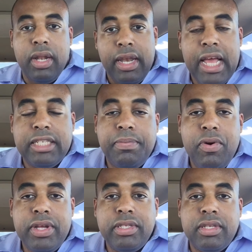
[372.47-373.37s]
Next
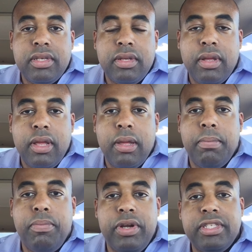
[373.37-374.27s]
point,
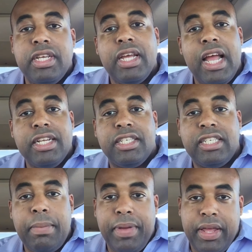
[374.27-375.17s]
printing and
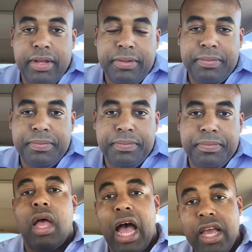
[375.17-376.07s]
shipping.
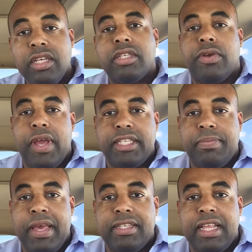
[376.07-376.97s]
I use
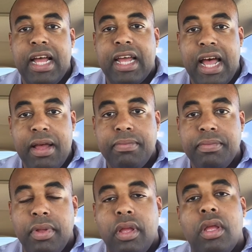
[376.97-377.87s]
CreateSpace.com,
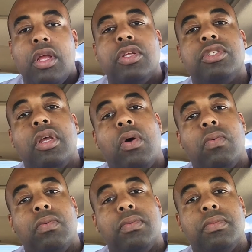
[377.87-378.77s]
so
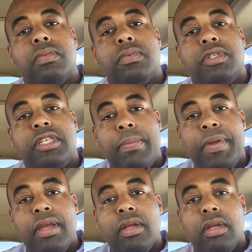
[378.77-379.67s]

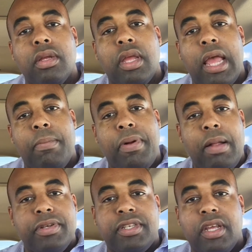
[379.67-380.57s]
shipping and
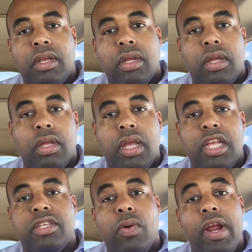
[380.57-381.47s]
publishing
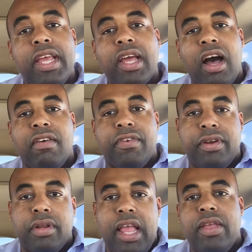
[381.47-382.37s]
is already
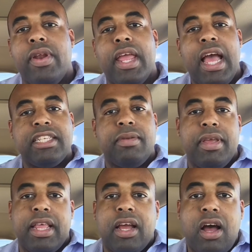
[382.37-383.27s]
covered and they already
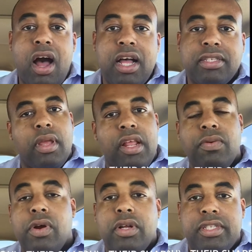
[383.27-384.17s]
estimated that cost in the
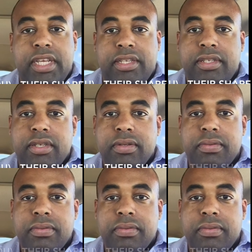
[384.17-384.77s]
royalties.